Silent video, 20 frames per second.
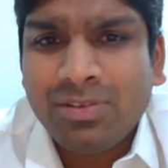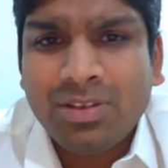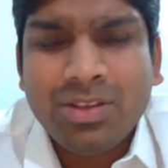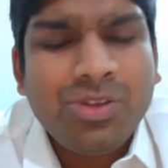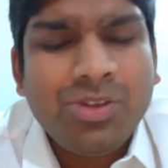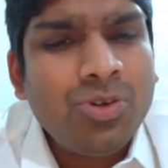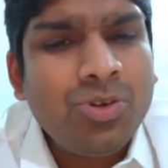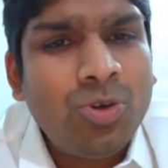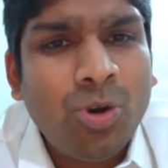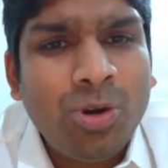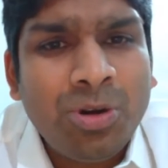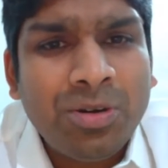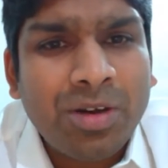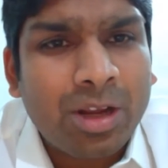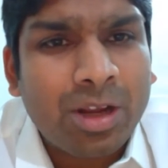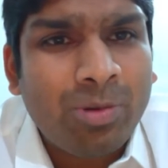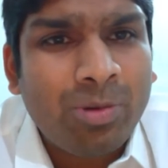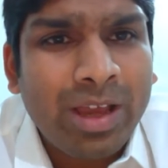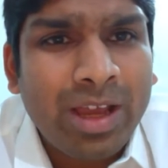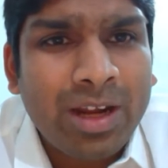you don't
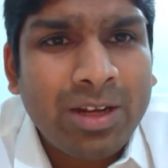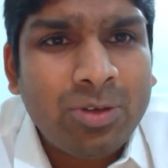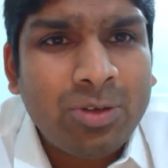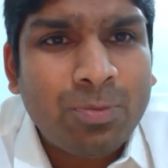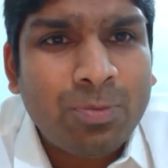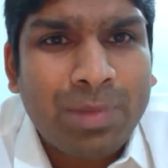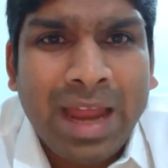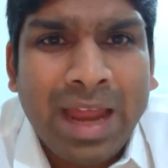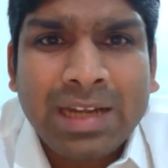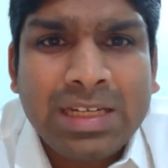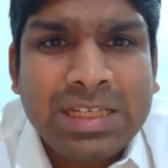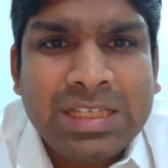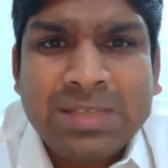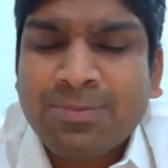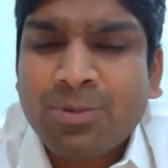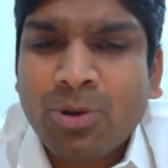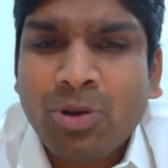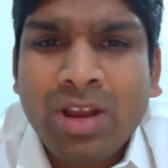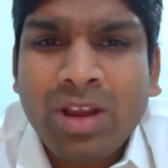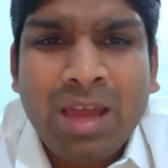require to practice
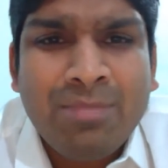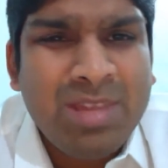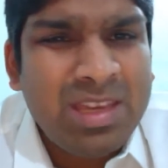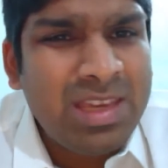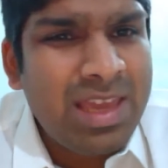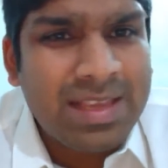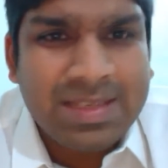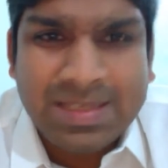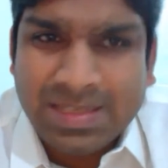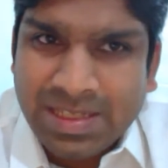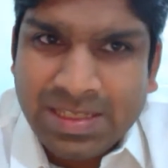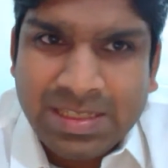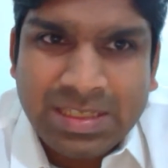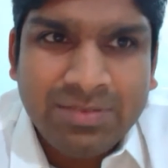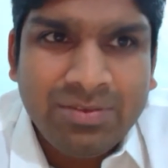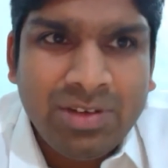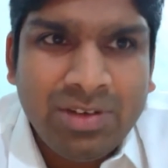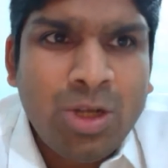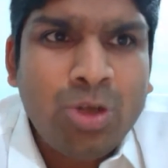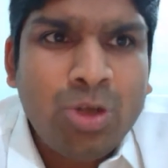programming
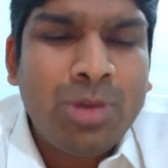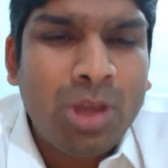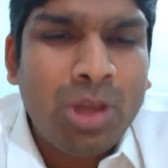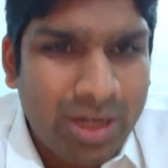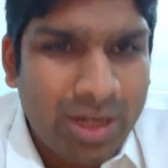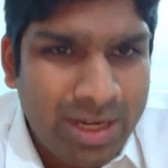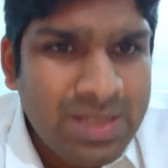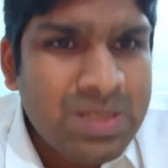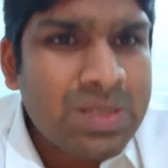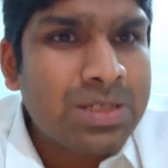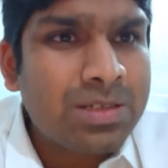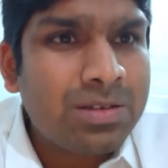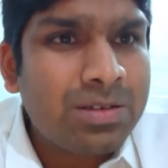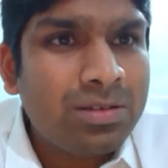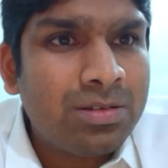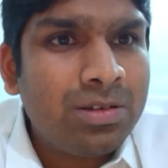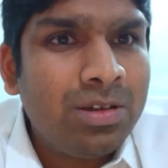extensively, to be honest,